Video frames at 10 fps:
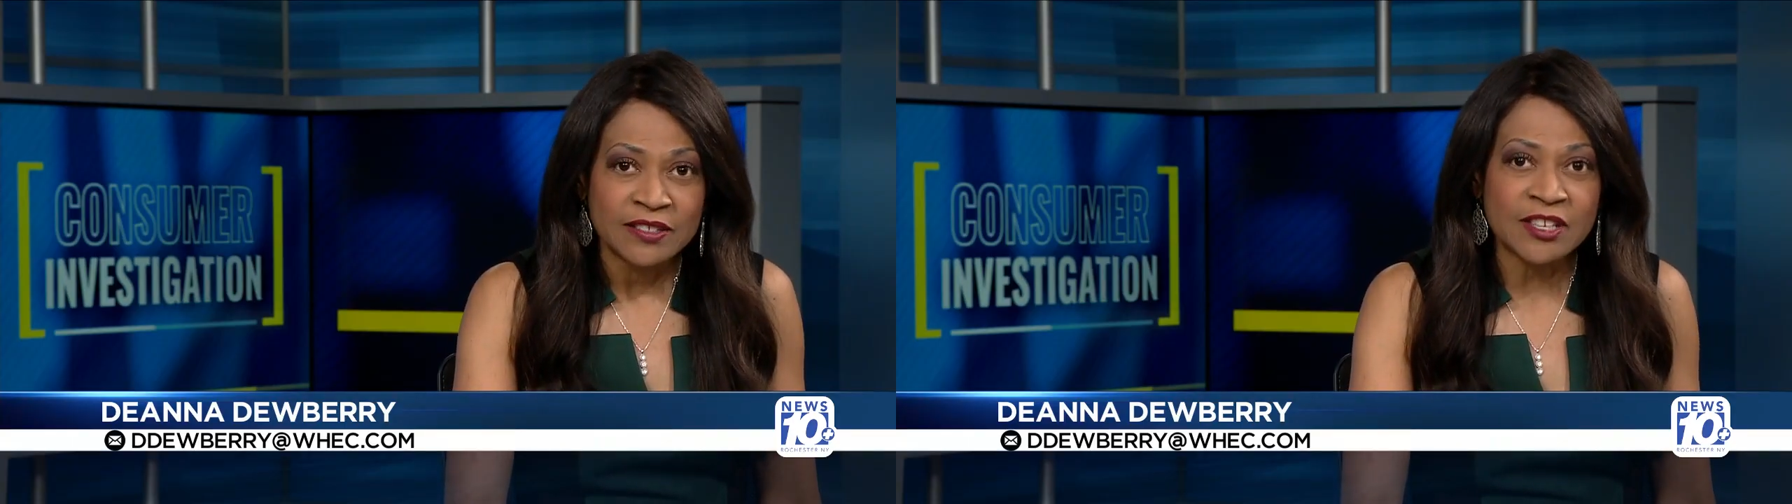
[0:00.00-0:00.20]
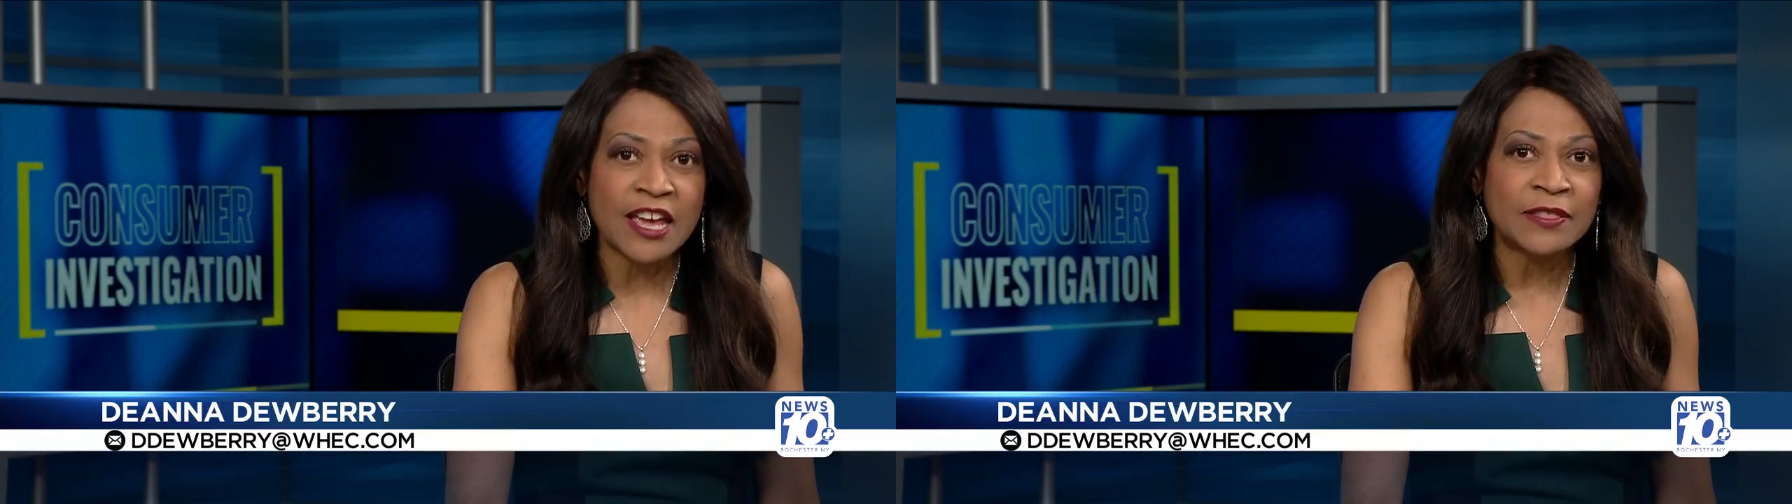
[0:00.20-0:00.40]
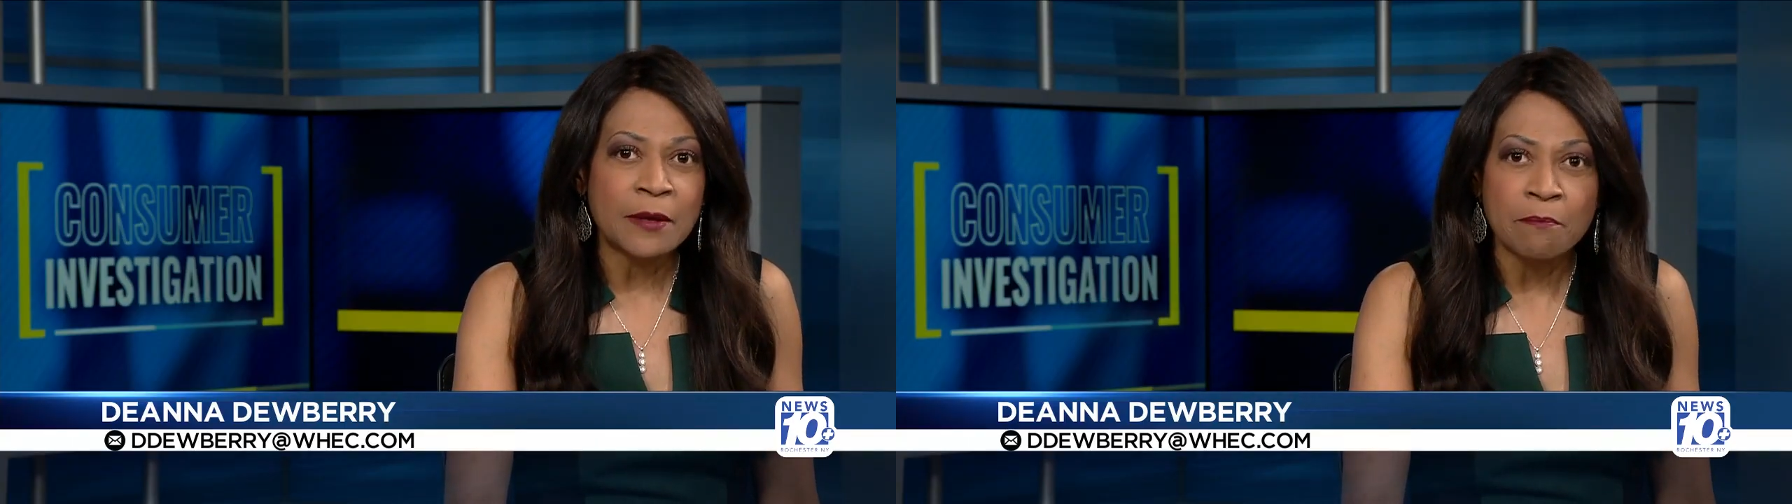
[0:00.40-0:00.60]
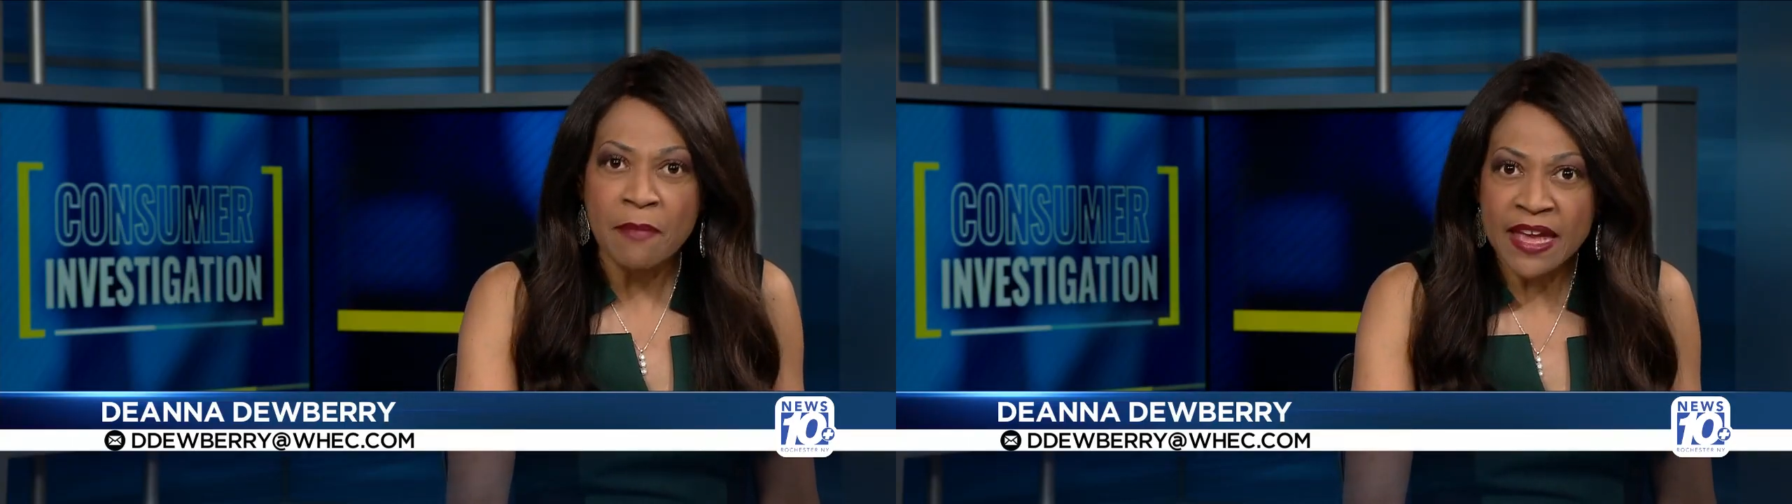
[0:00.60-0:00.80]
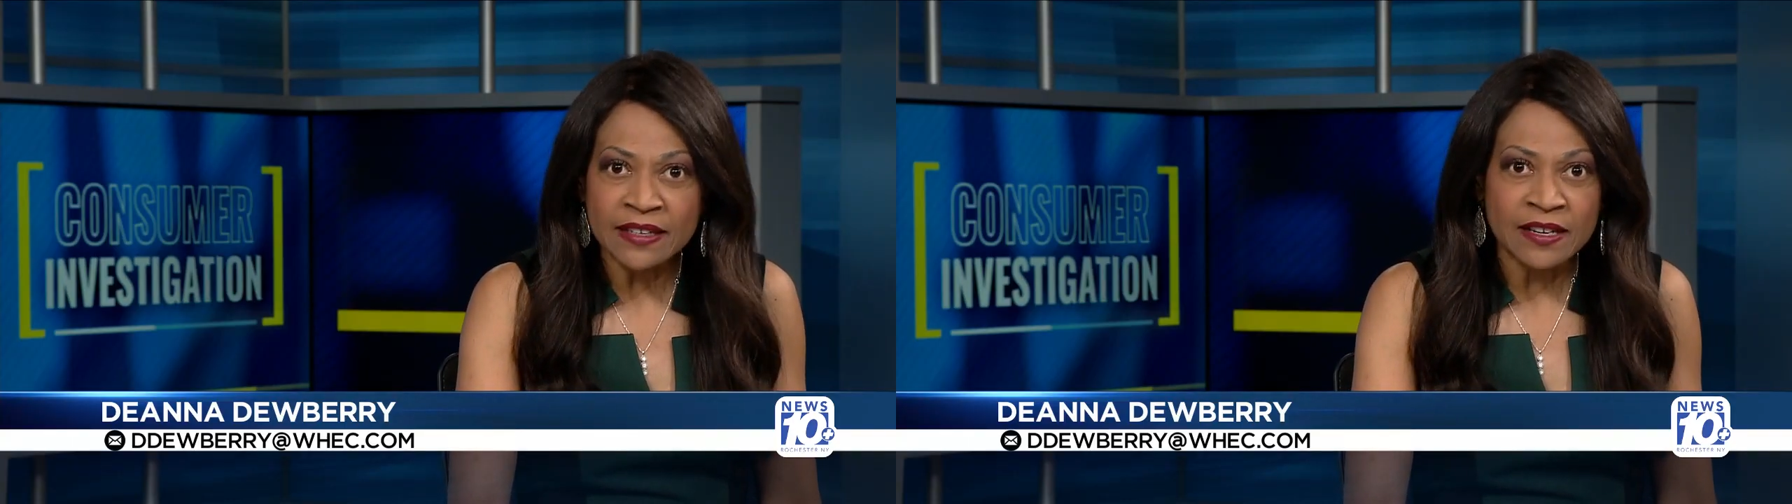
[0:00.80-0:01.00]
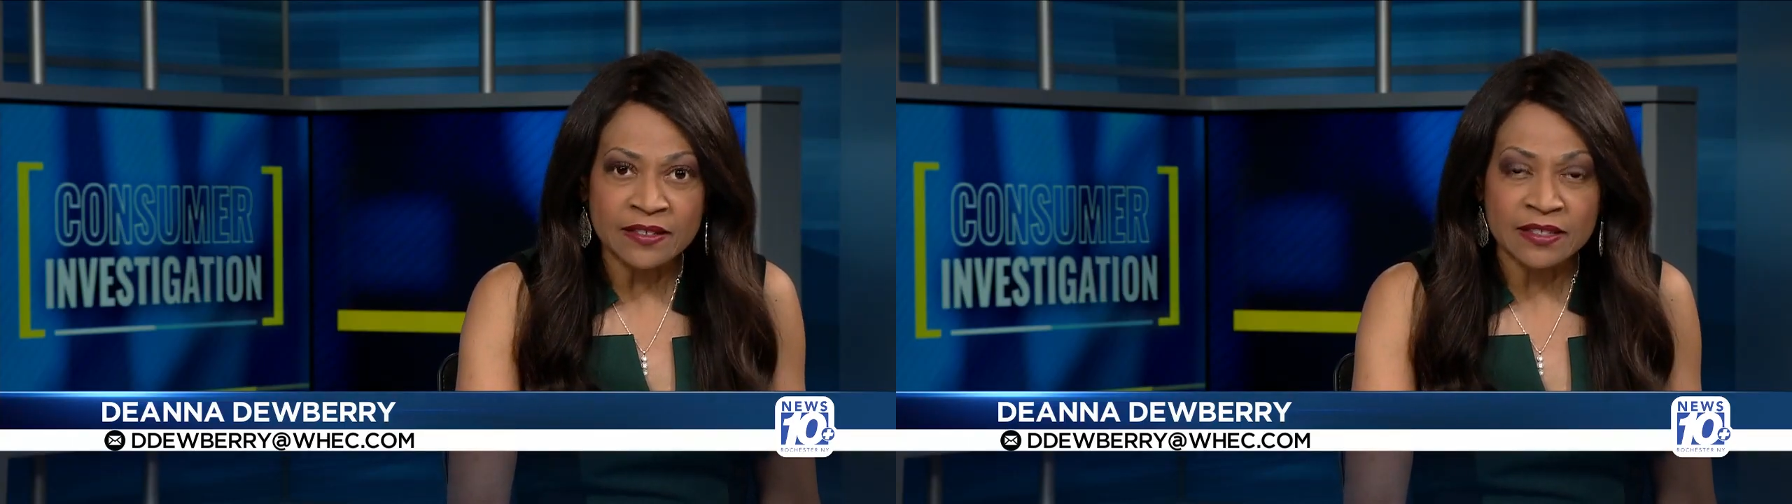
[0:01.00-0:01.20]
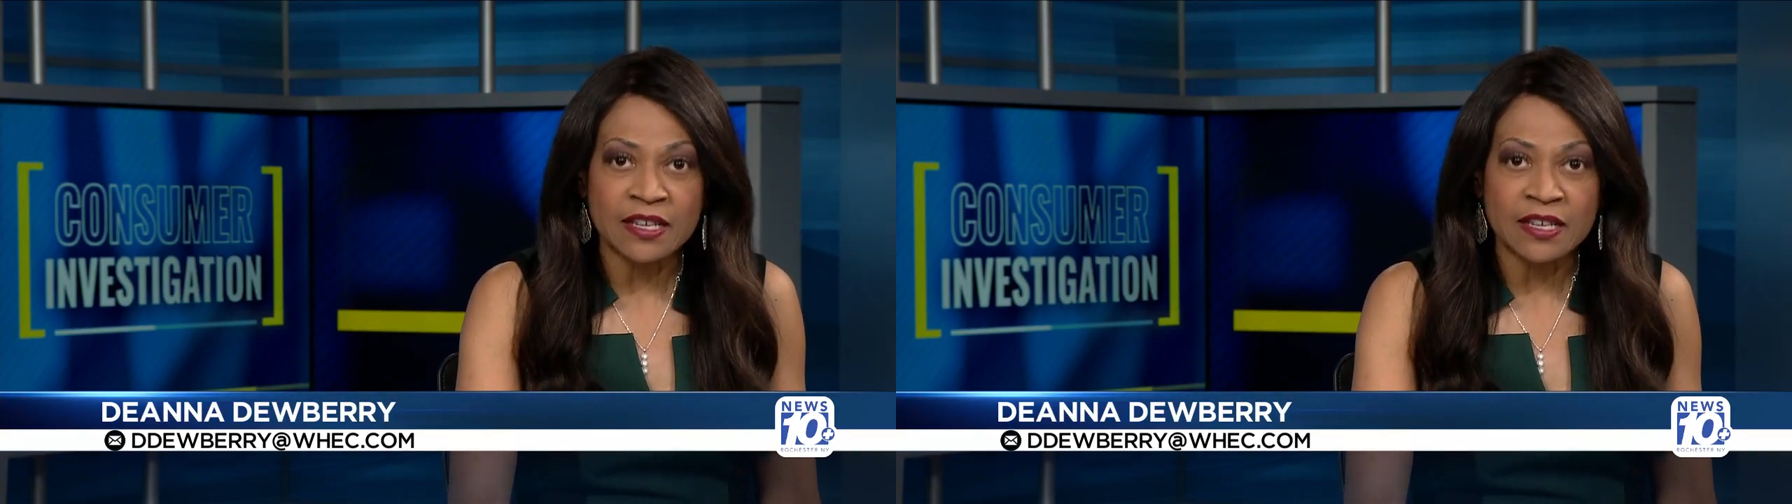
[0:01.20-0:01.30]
saying the maintenance